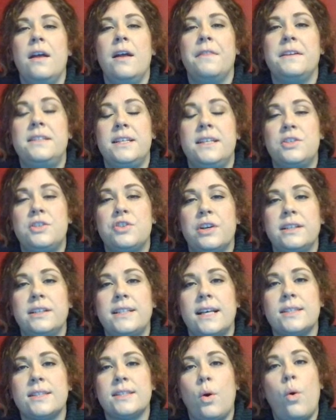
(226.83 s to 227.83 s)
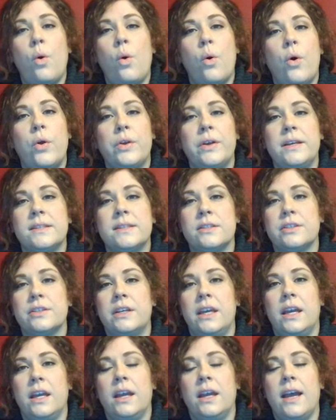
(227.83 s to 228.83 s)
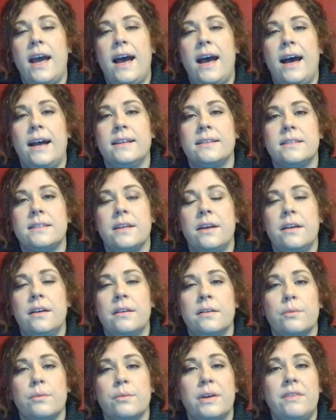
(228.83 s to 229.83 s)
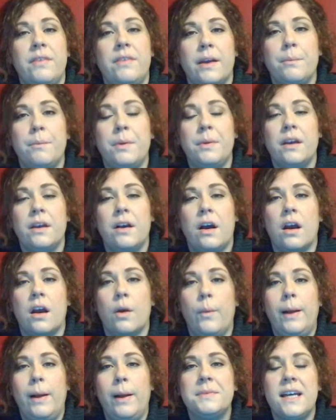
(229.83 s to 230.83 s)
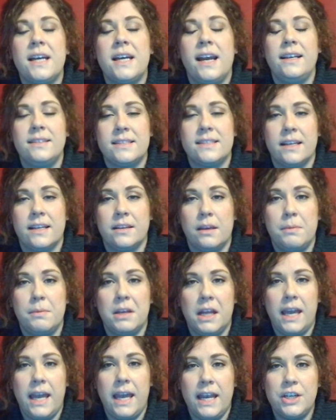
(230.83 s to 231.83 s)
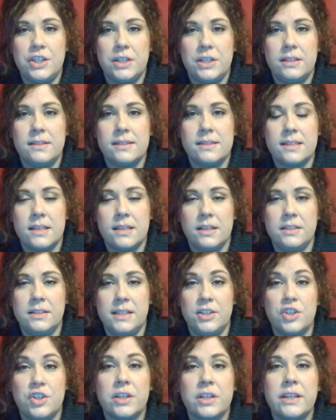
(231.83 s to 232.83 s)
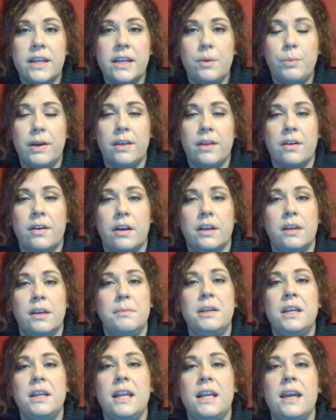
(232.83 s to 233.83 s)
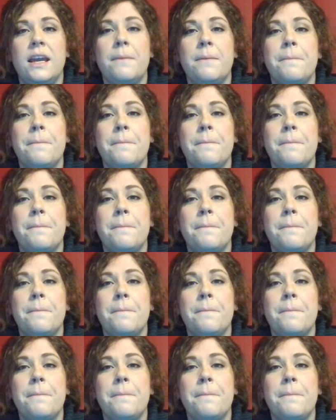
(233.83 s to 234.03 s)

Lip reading: The district as a whole is looking at revamping our websites and communications digitally with our community,